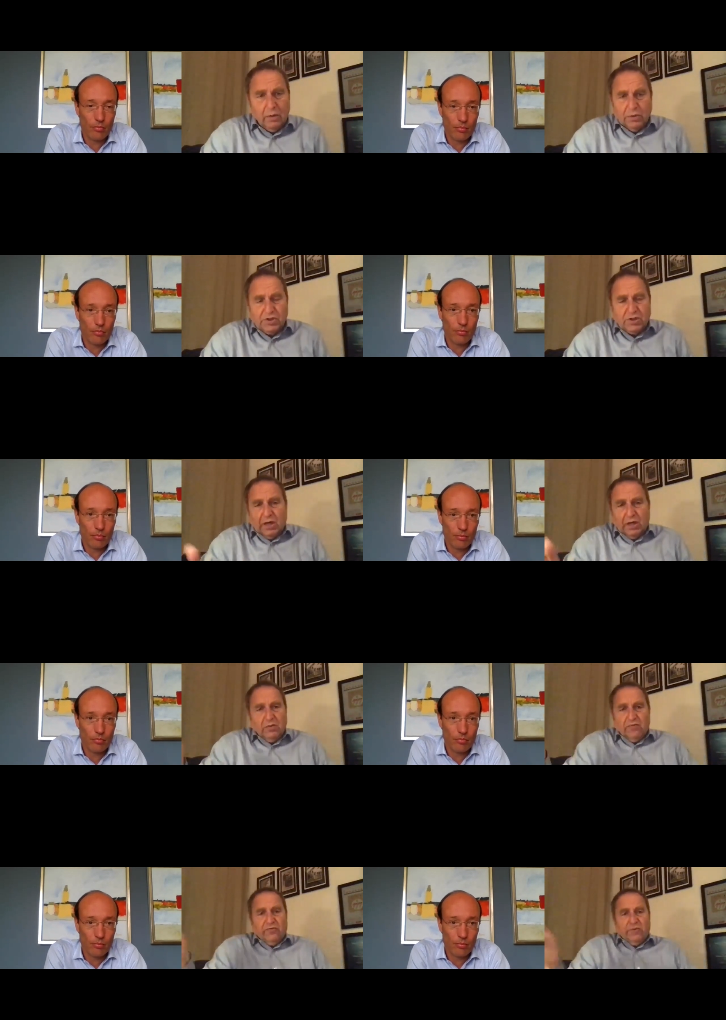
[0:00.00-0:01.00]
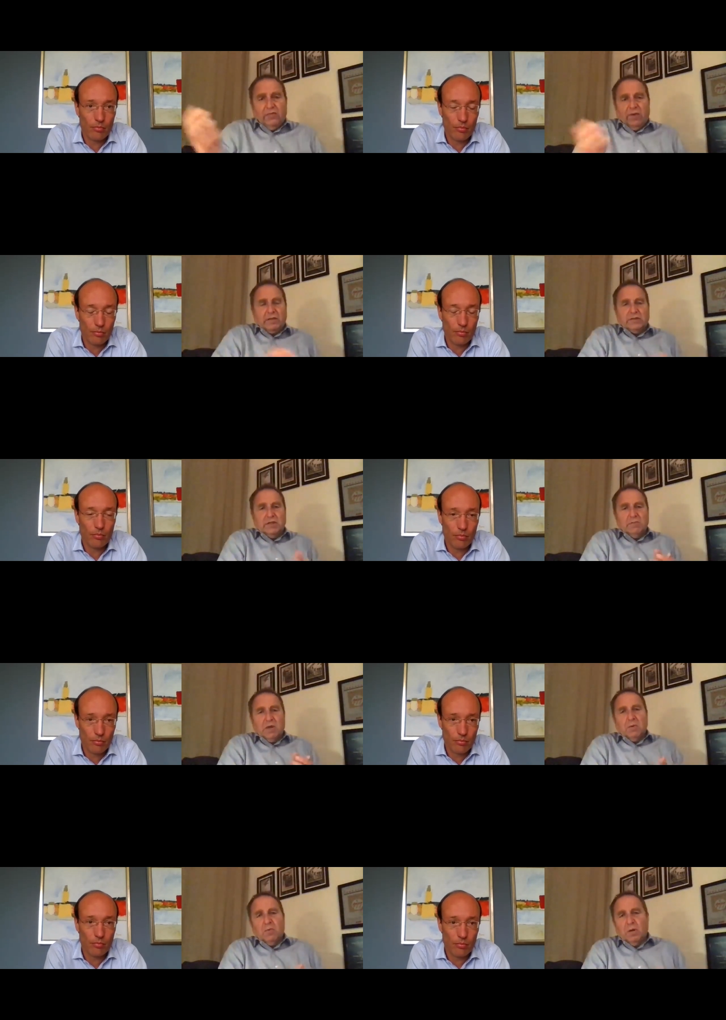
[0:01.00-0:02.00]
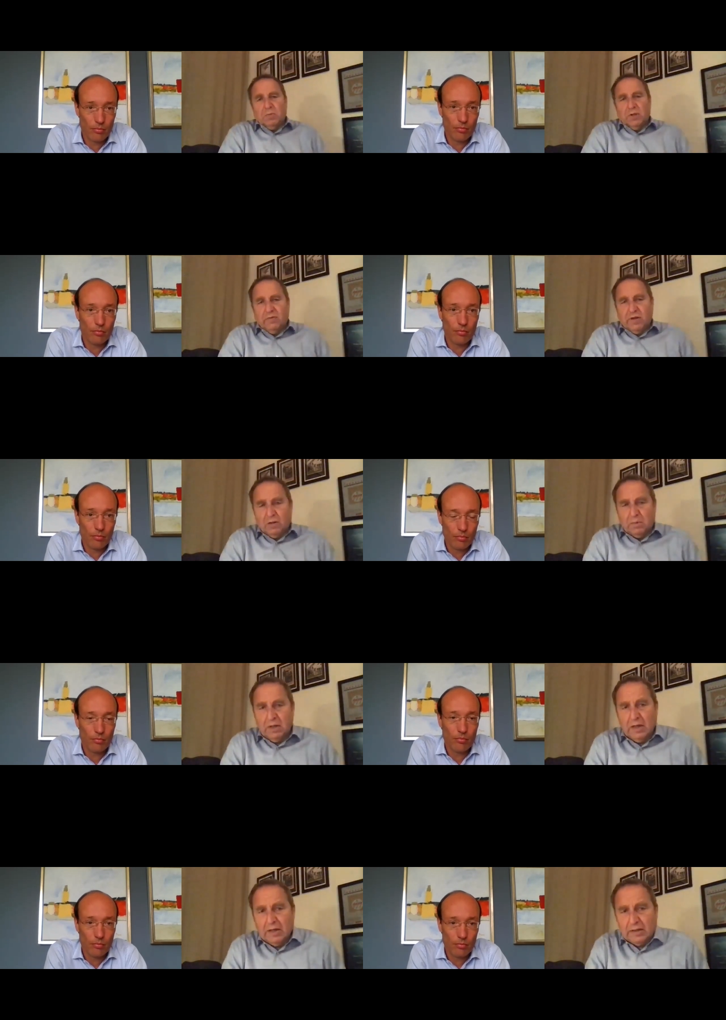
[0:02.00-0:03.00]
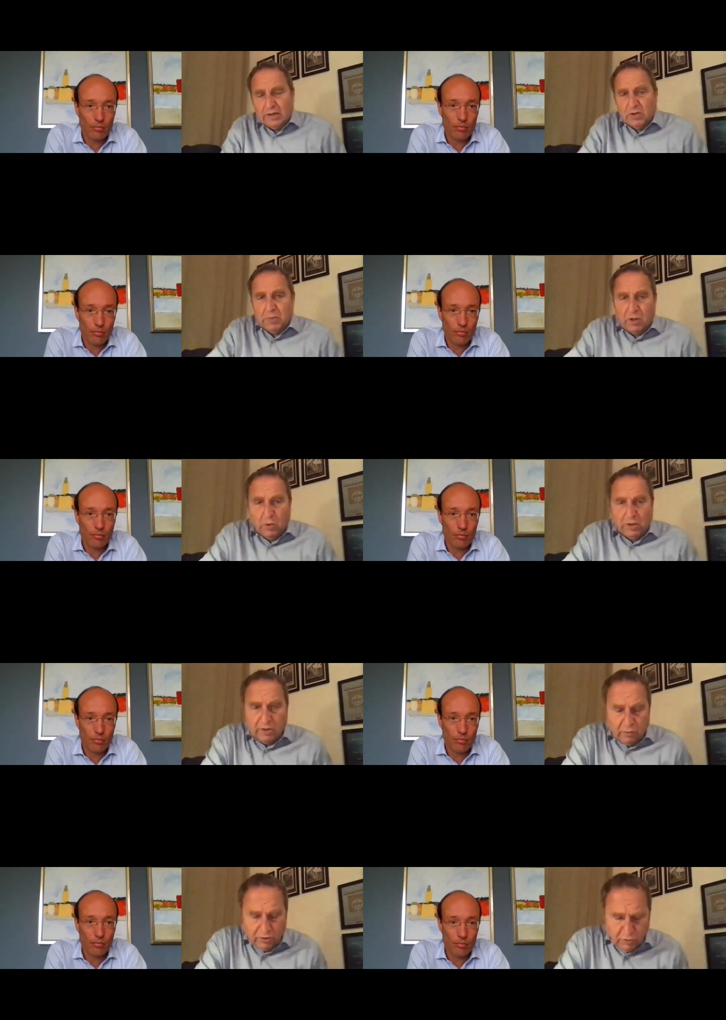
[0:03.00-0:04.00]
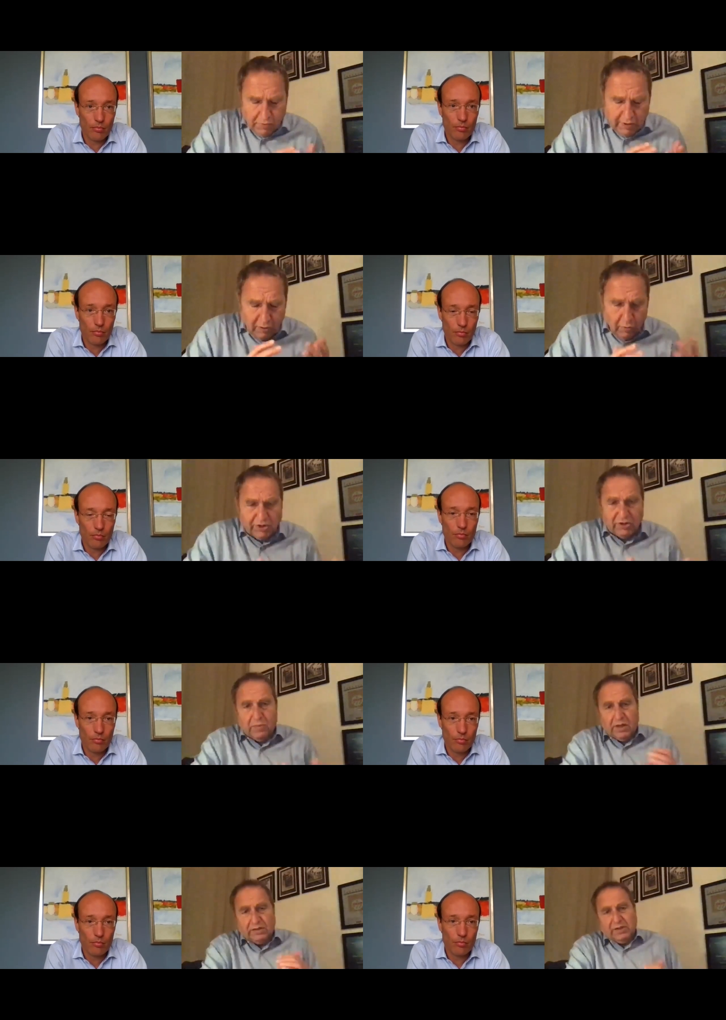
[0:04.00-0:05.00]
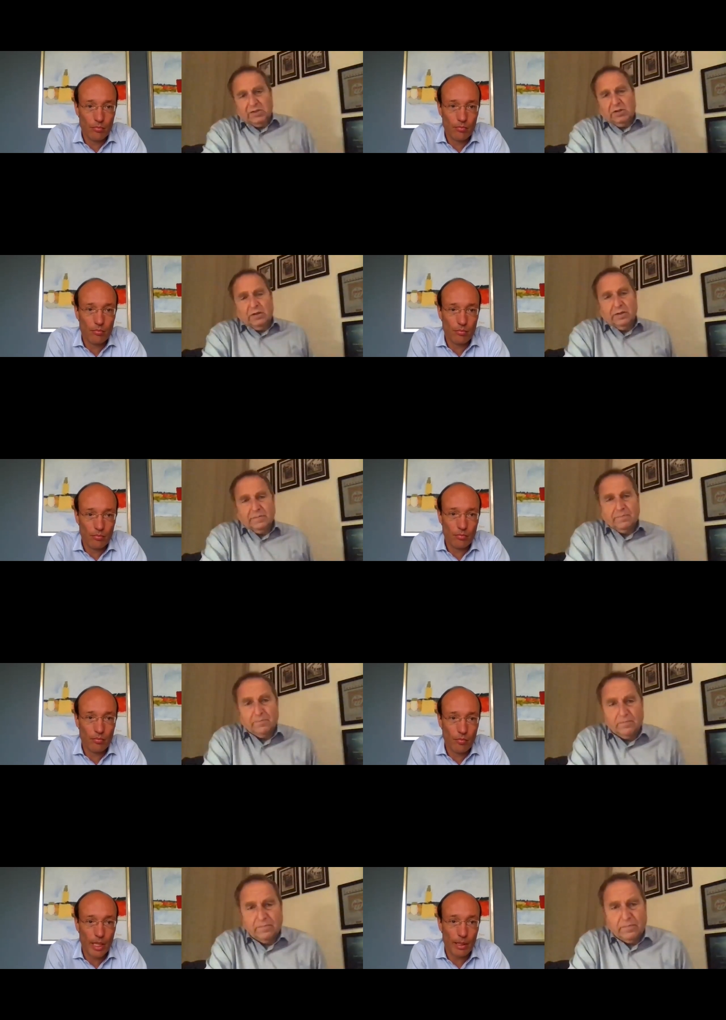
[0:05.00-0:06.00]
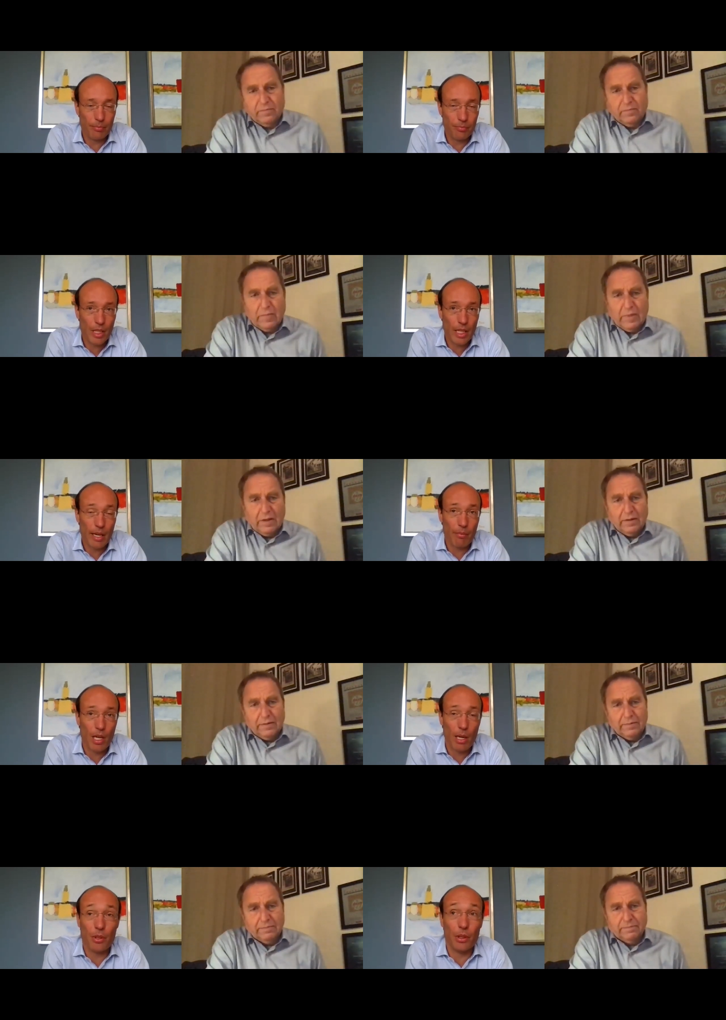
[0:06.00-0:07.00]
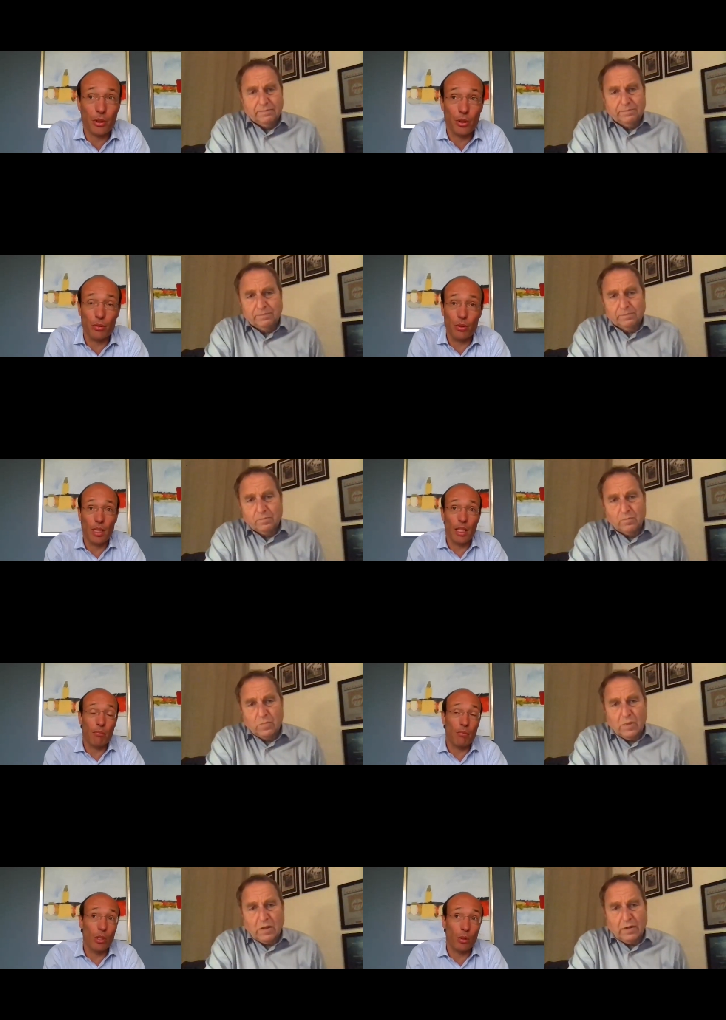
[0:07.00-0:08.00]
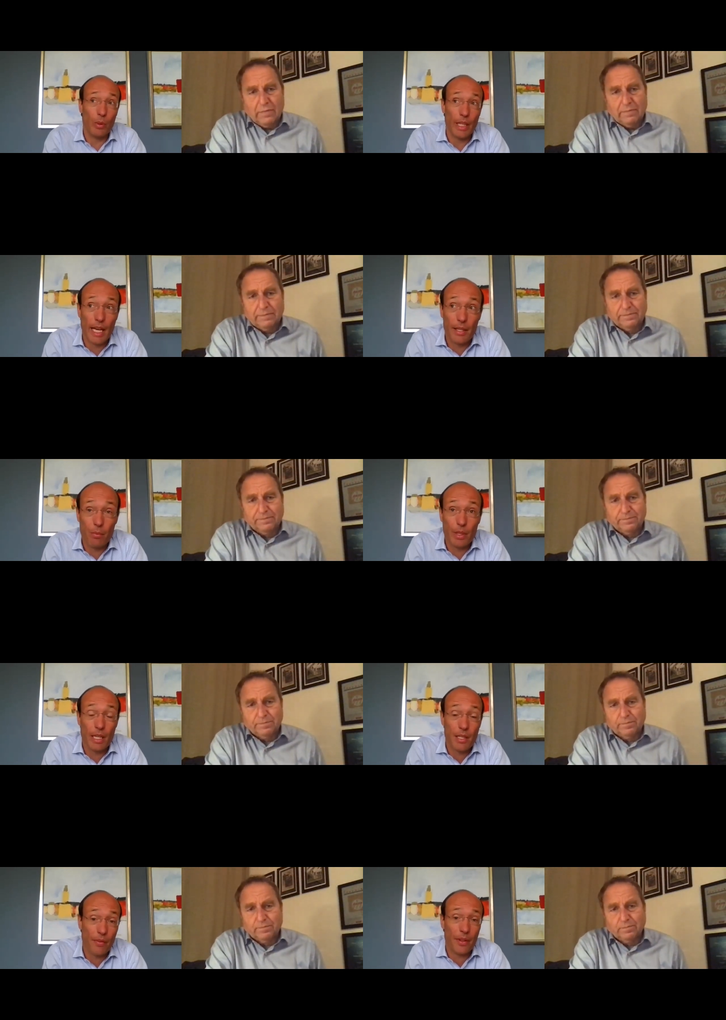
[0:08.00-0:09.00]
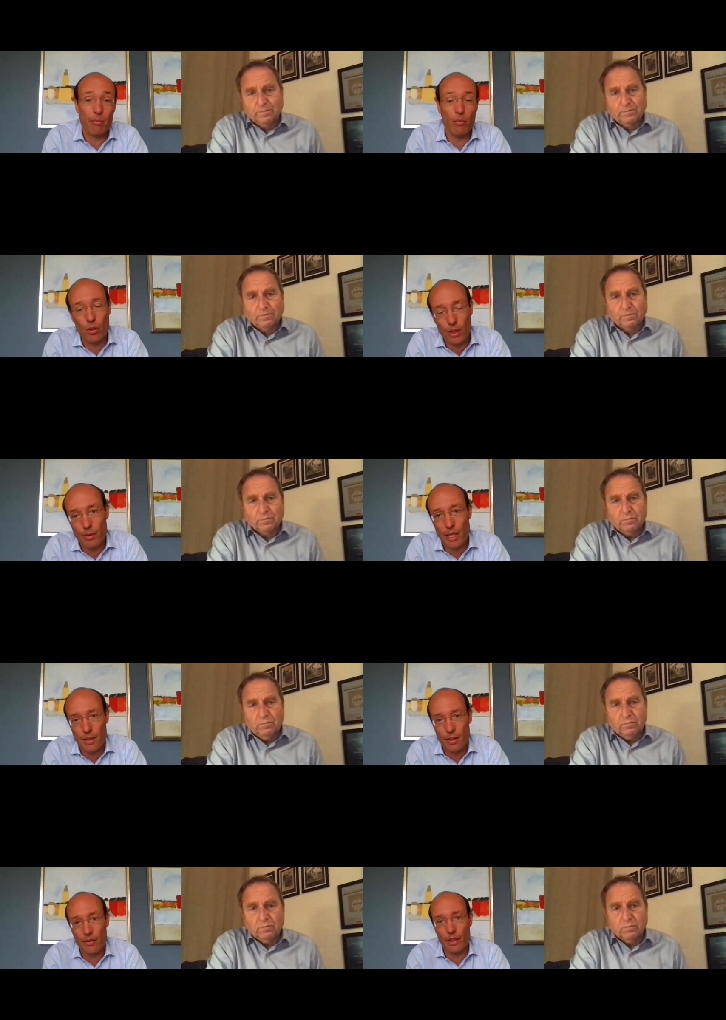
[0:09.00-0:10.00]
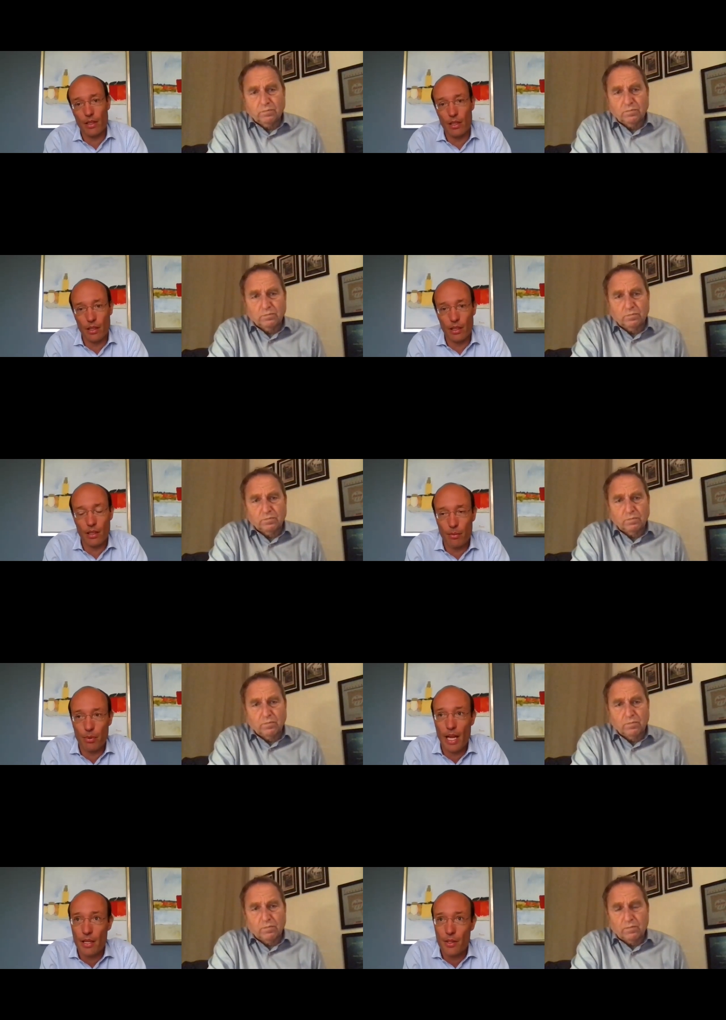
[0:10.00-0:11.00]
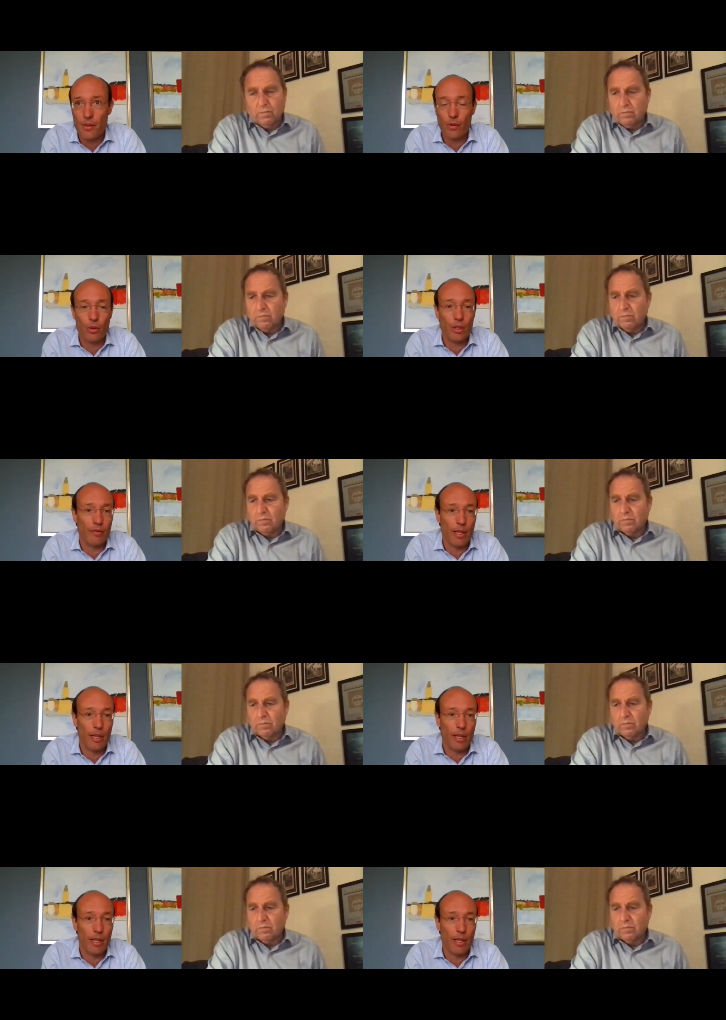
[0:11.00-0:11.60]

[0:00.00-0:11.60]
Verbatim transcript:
Speaker 1: uh, which kind of uh, vaccine maybe will be available? There are so many que- so many question marks actually.
Speaker 2: Yeah, yeah, no, absolutely true. Um, look, we had we had something more aggressive in our in our plans for